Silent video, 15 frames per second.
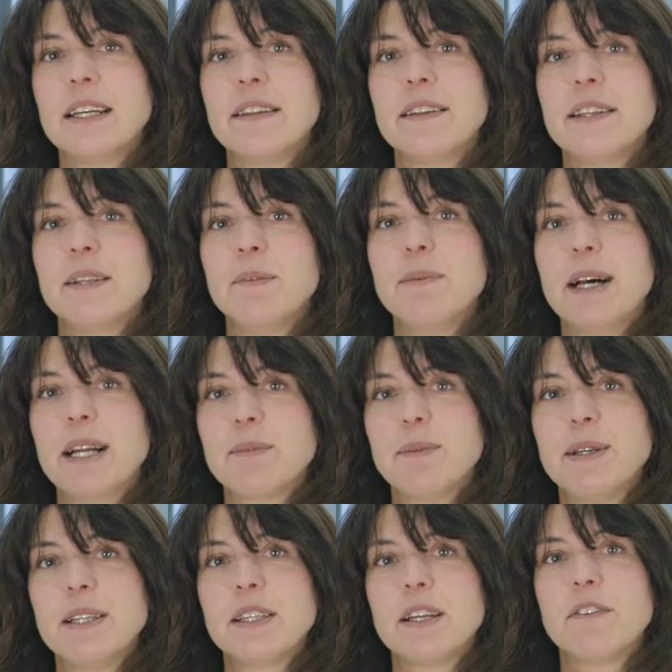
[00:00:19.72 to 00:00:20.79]
in the
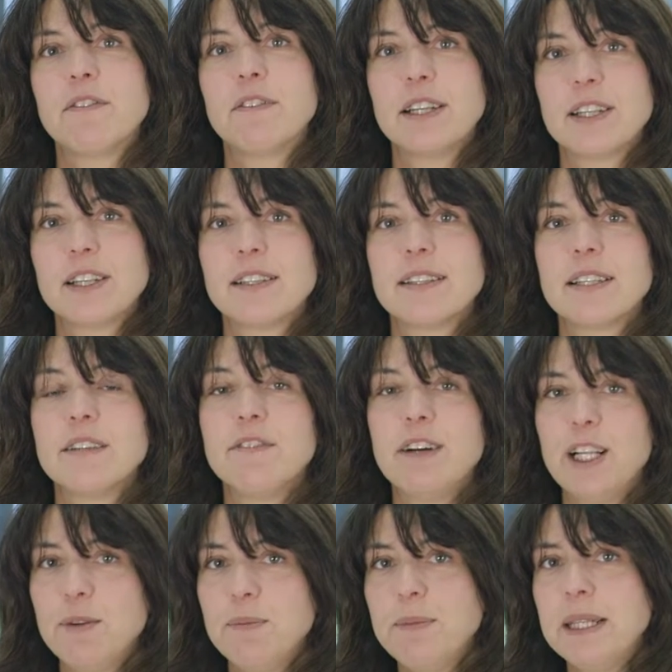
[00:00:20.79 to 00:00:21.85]
Department of Research and
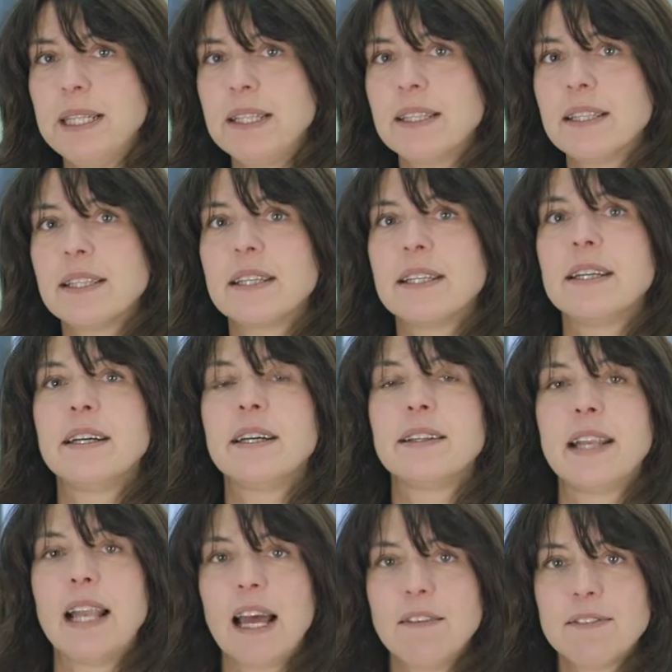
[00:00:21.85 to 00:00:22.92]
Development uh,
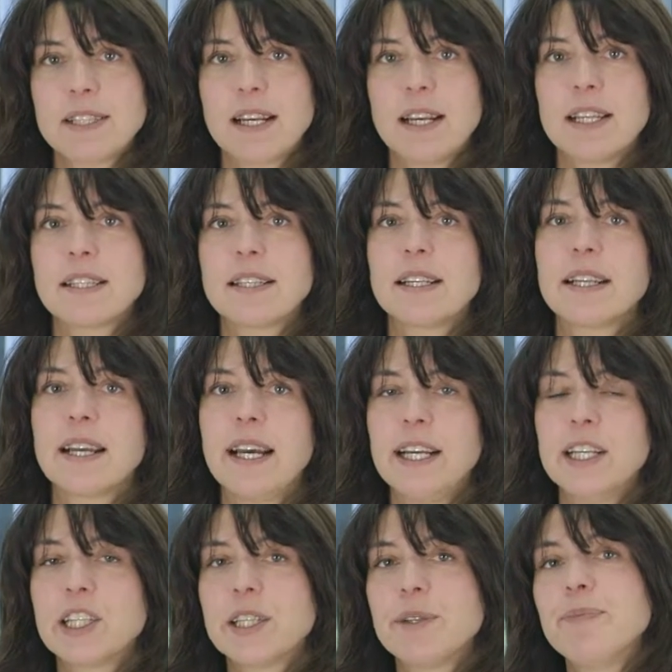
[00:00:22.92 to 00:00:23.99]
in Life Science at
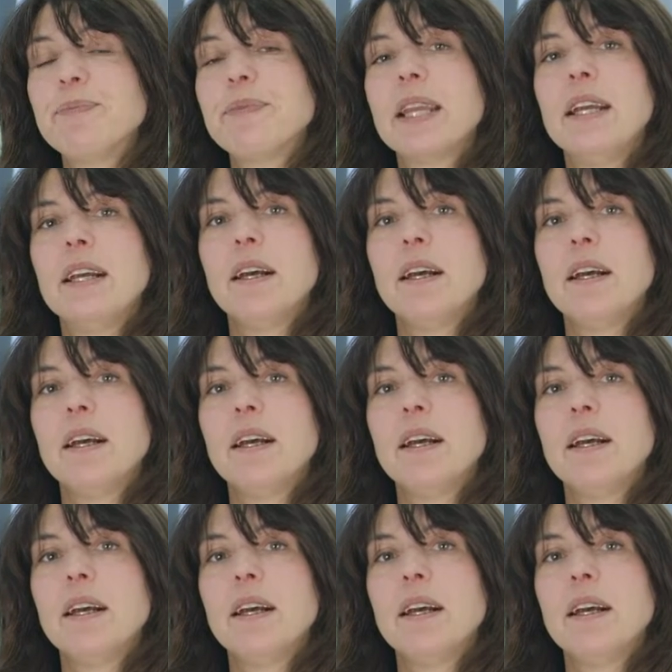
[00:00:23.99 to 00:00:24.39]
QIAGEN.